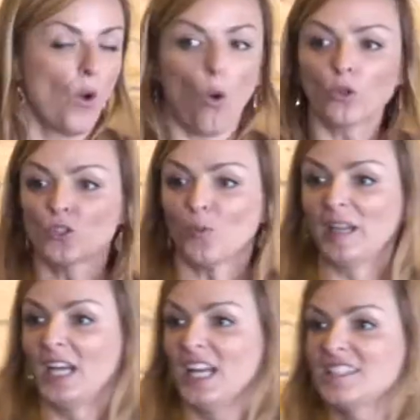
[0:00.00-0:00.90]
Also
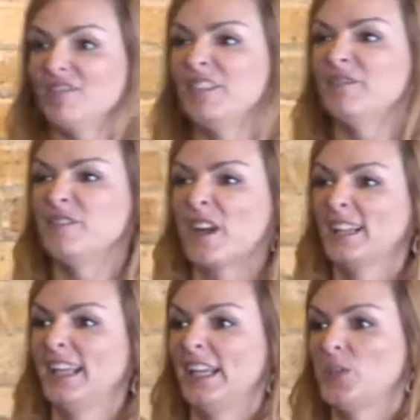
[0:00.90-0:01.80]
because, even if you're not
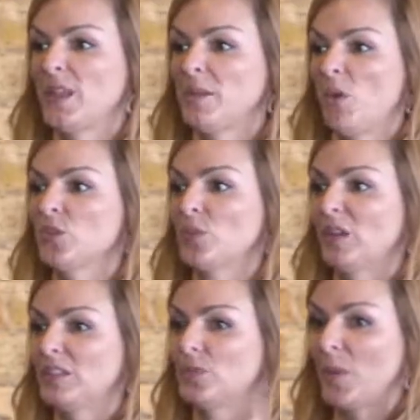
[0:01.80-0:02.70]
gonna engage with them, also
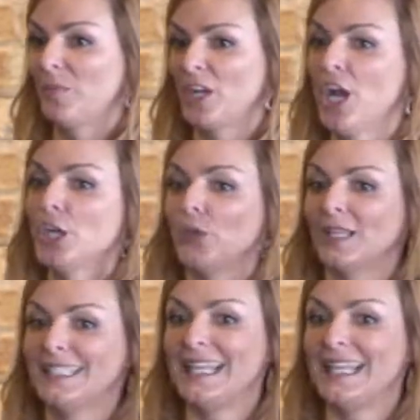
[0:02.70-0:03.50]
because remember, you can